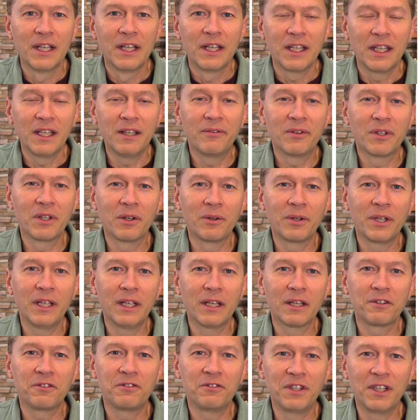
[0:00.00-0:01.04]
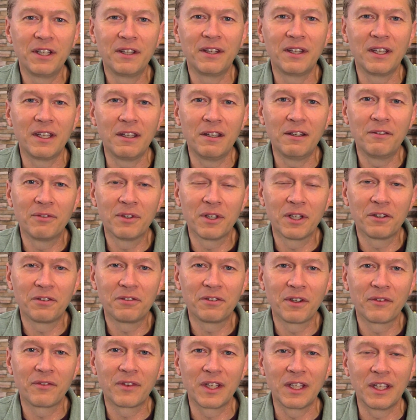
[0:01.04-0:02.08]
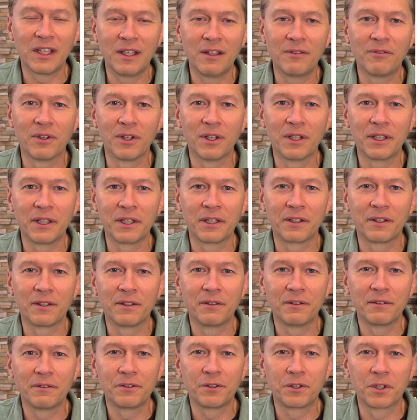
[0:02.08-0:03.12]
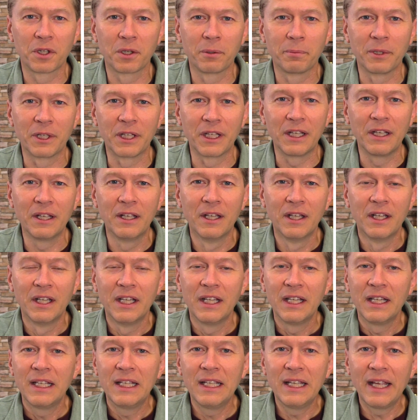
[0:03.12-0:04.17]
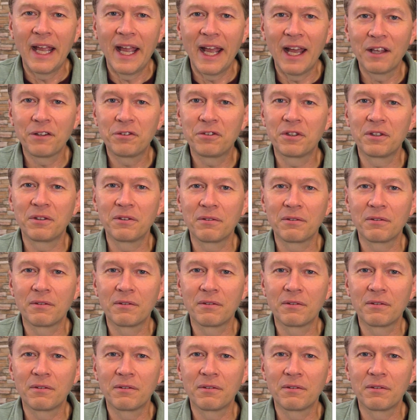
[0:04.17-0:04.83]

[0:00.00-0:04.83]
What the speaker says: even though he has seen the evilest of the evil in Germany, he hasn't